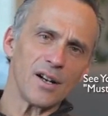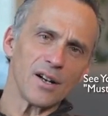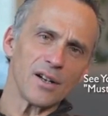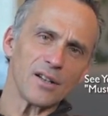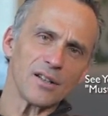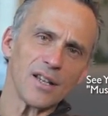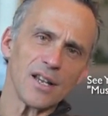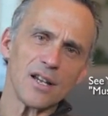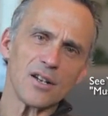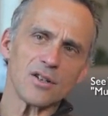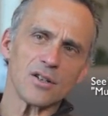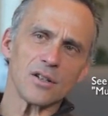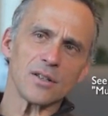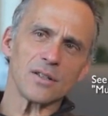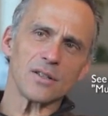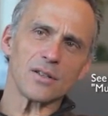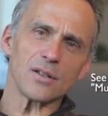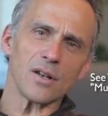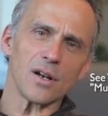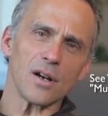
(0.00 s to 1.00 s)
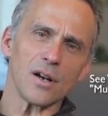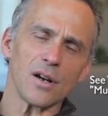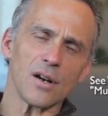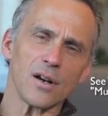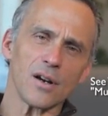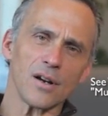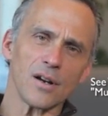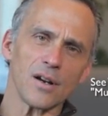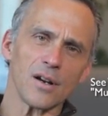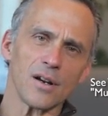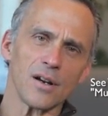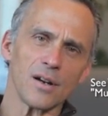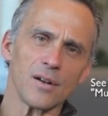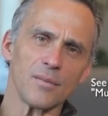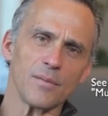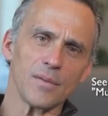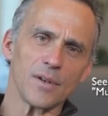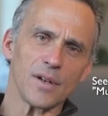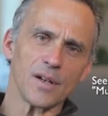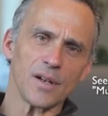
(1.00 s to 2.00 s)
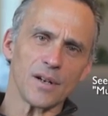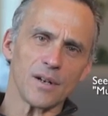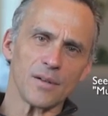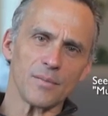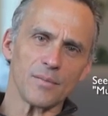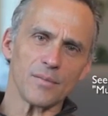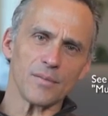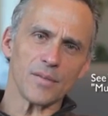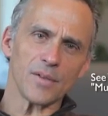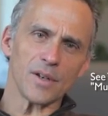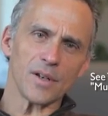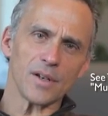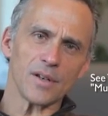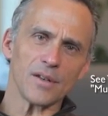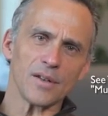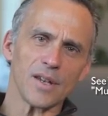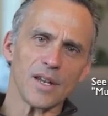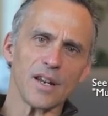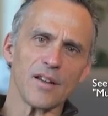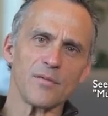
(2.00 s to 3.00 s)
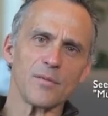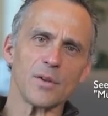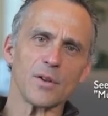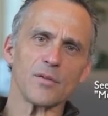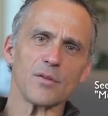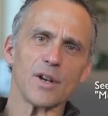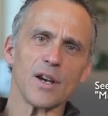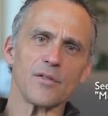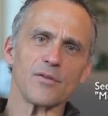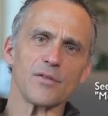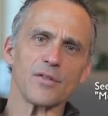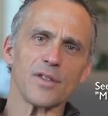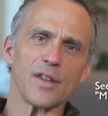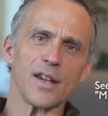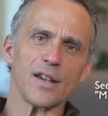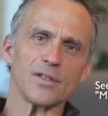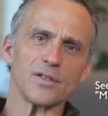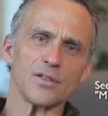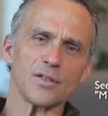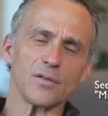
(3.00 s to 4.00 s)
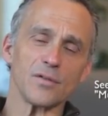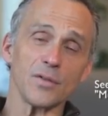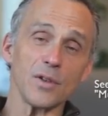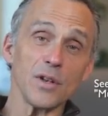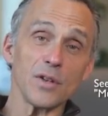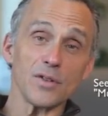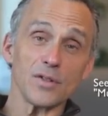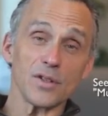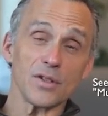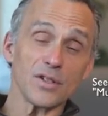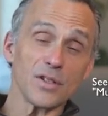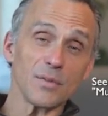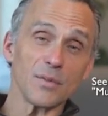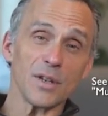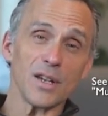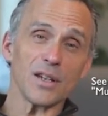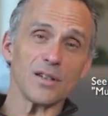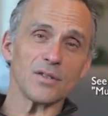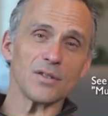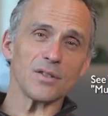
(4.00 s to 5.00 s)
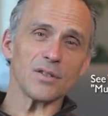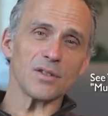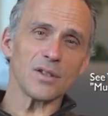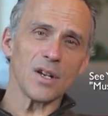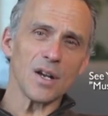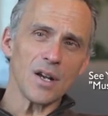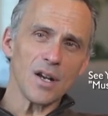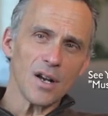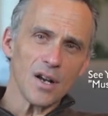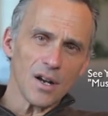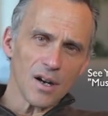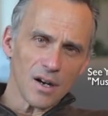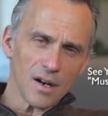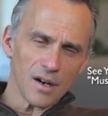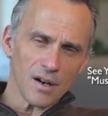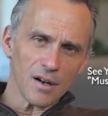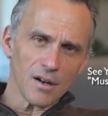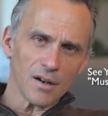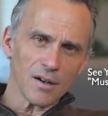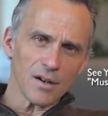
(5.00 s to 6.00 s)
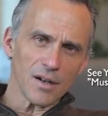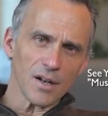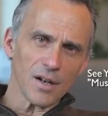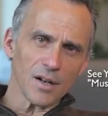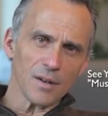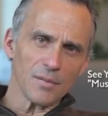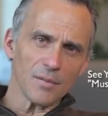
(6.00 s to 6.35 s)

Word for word: Glaciers are that have been around for thousands of years in some cases are